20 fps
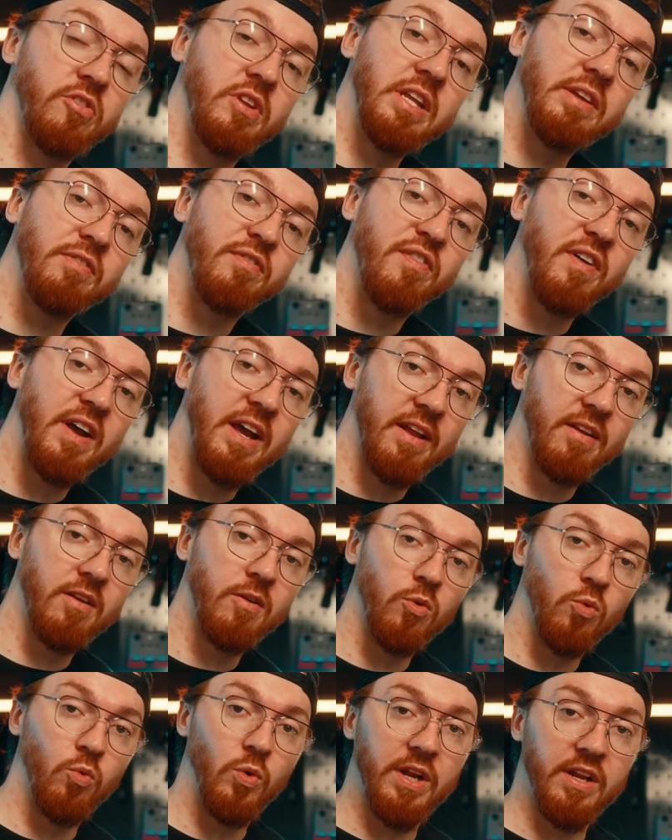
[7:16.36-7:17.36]
the fan
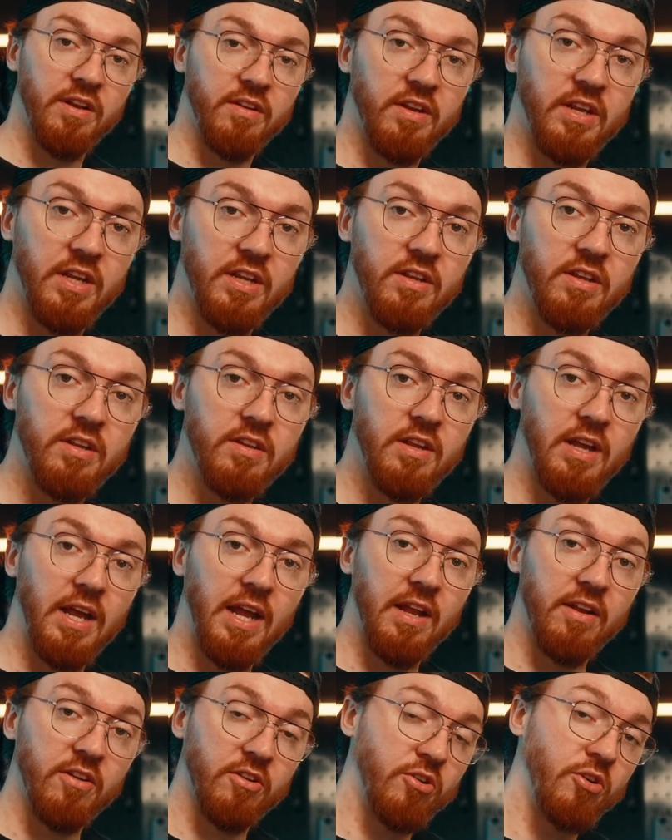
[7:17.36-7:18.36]
when it needed
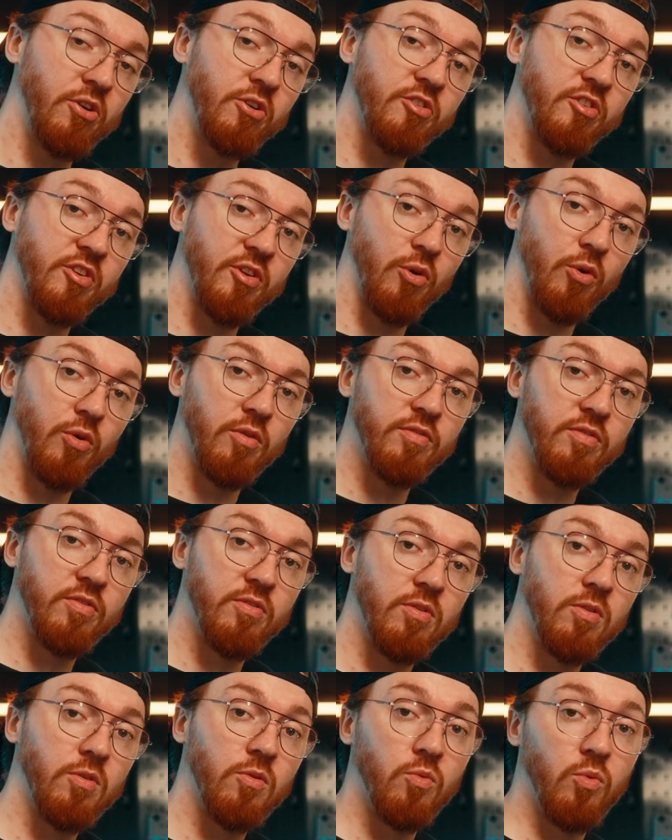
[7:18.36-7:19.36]
and turns it off
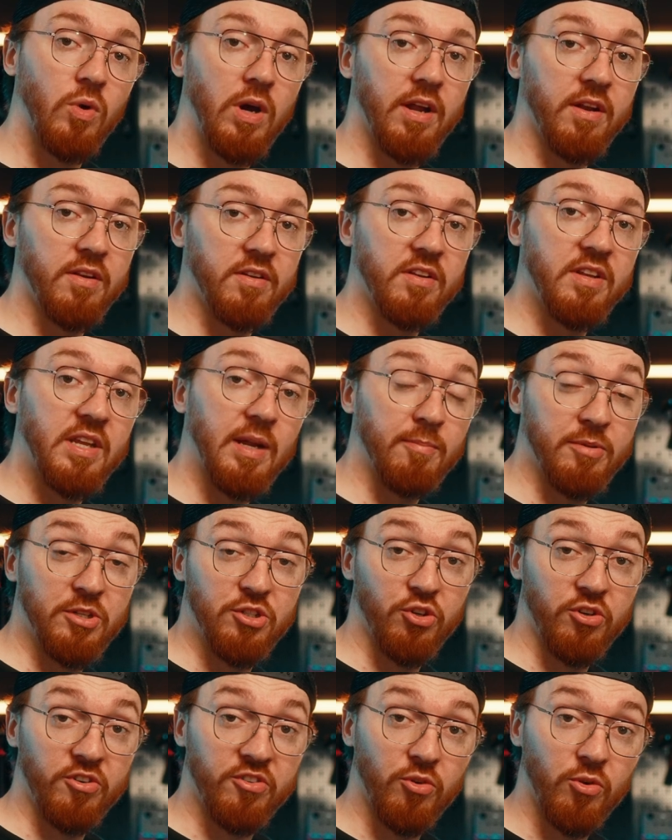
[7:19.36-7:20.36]
when the
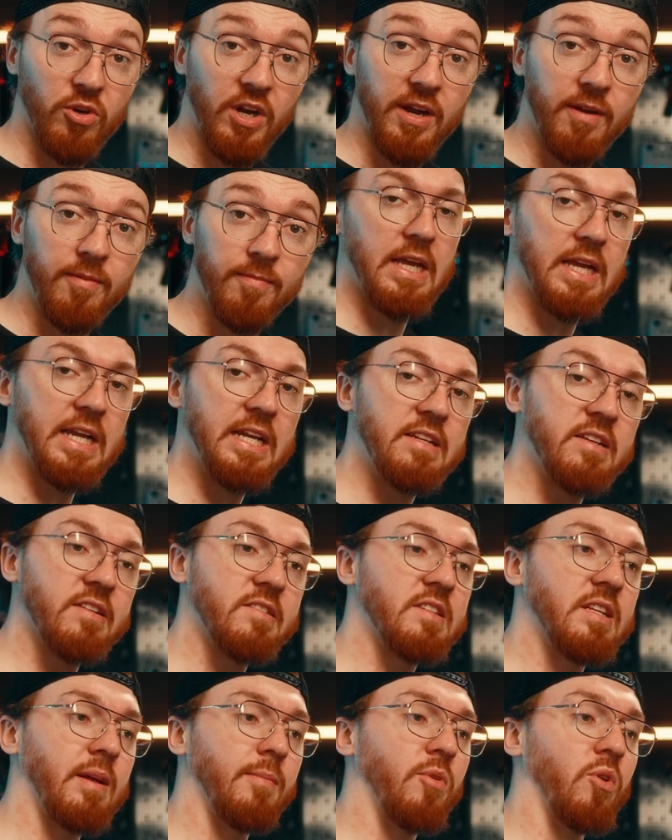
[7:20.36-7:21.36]
temperature is okay. It has
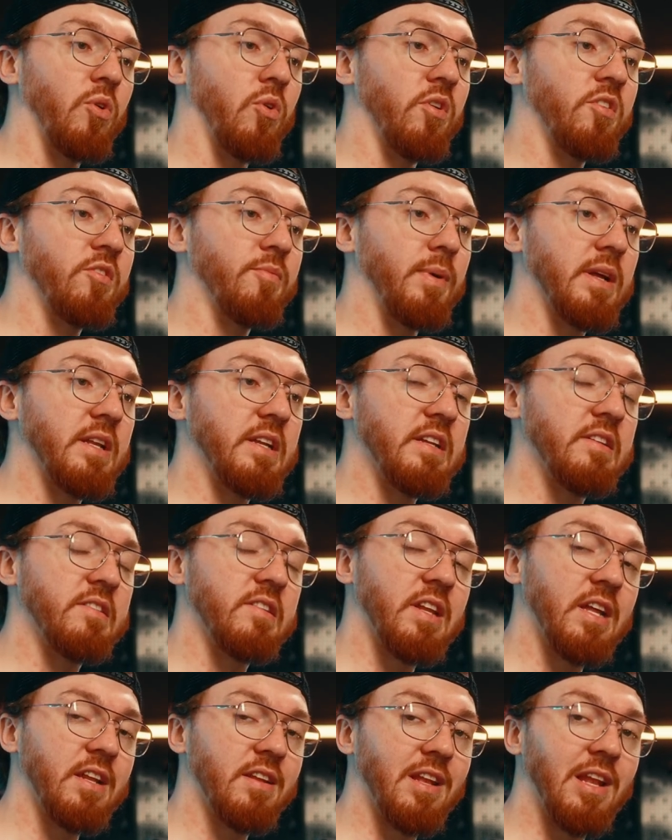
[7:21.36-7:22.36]
some noise, but it's
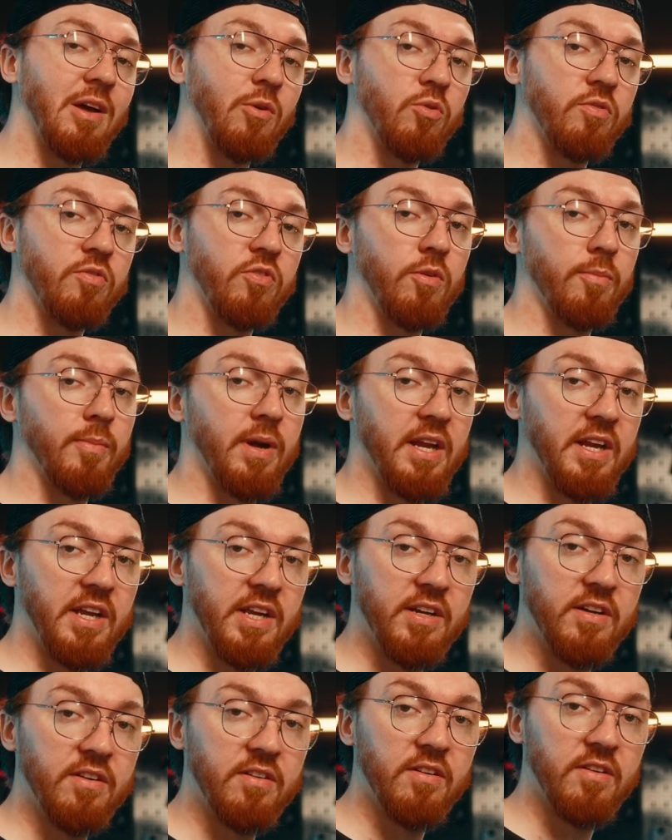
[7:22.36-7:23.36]
not loud for my
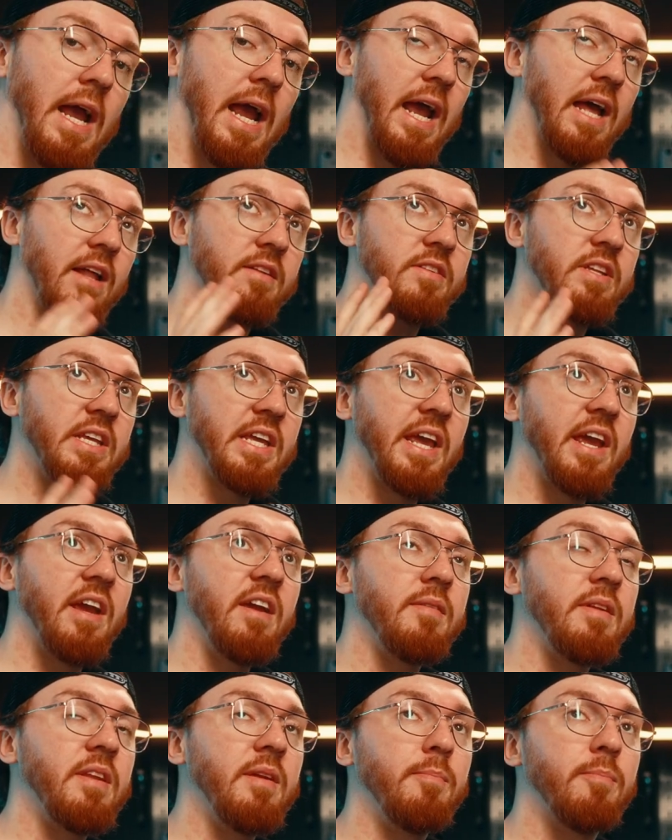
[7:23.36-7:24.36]
ear. And the
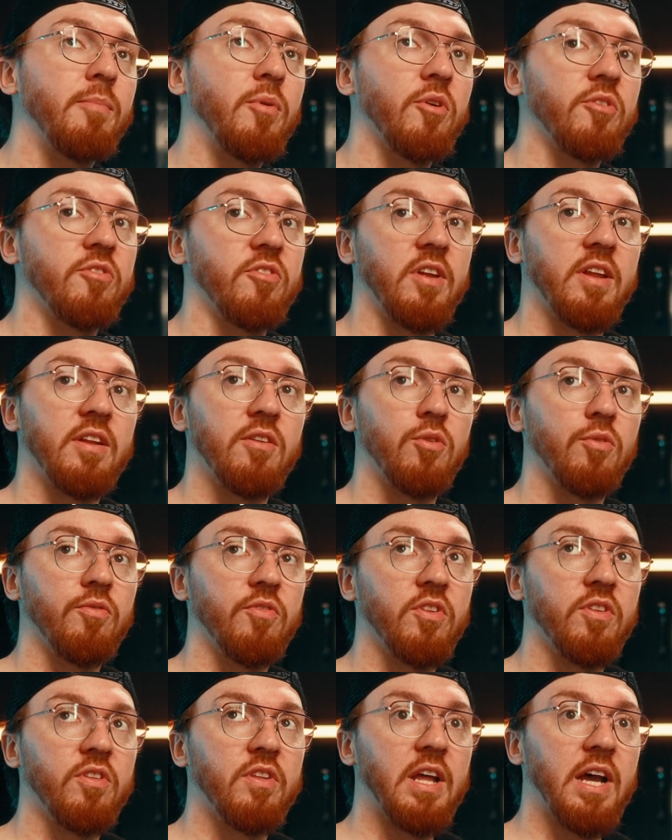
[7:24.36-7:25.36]
80% of
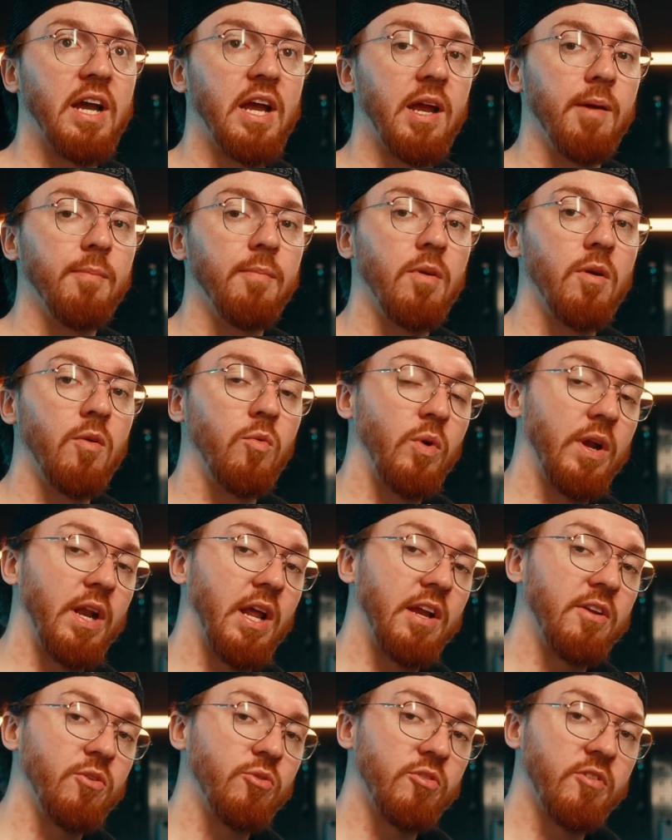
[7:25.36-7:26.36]
the time when I
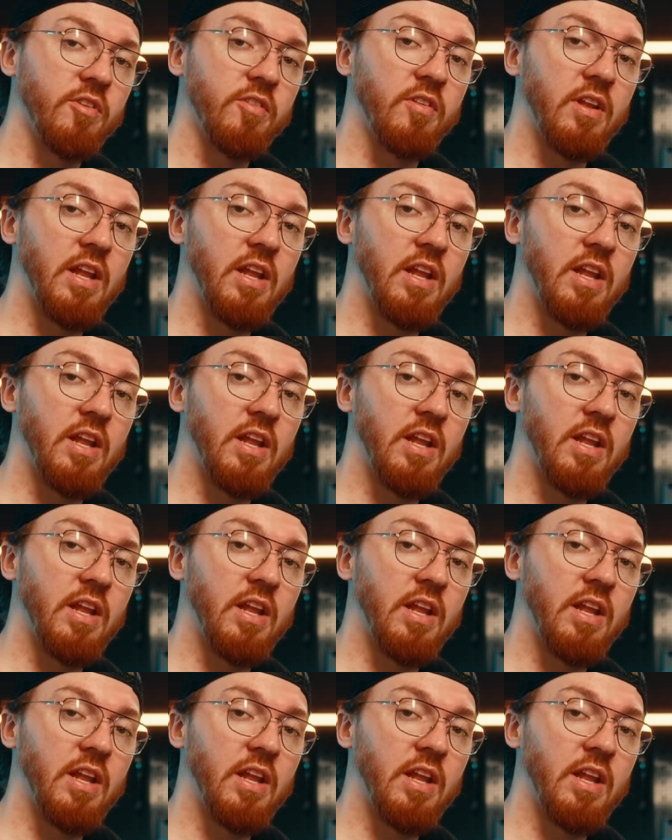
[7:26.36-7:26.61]
use this